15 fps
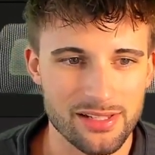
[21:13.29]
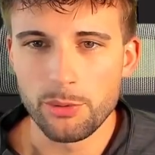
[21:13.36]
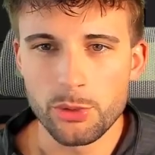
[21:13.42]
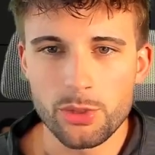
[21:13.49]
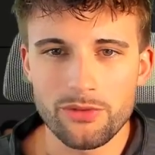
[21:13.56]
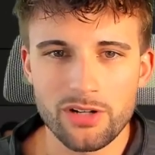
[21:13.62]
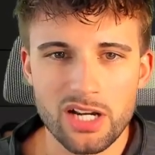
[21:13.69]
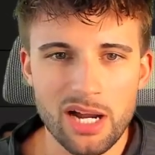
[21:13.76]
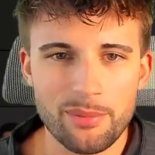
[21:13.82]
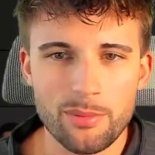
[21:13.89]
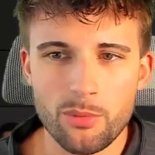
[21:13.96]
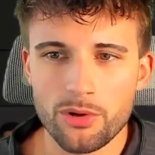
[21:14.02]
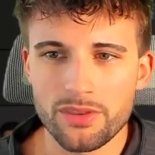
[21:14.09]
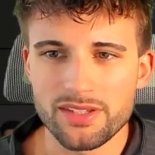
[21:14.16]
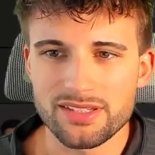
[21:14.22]
We do have a couple
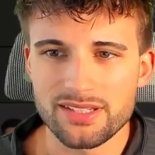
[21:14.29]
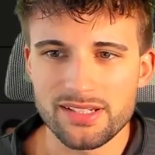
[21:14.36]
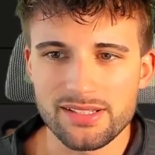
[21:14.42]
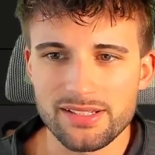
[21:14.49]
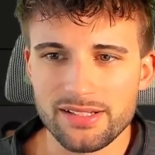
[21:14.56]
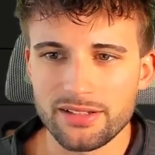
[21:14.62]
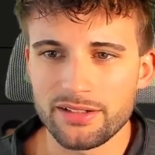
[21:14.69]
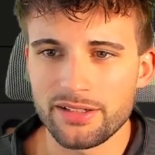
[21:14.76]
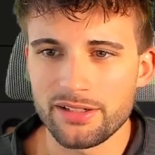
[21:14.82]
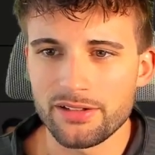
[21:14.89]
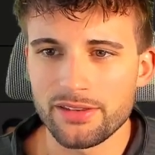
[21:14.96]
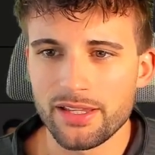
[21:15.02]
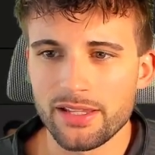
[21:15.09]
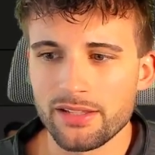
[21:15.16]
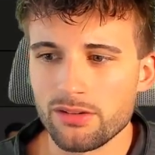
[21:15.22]
more in the C tier here
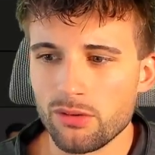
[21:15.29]
that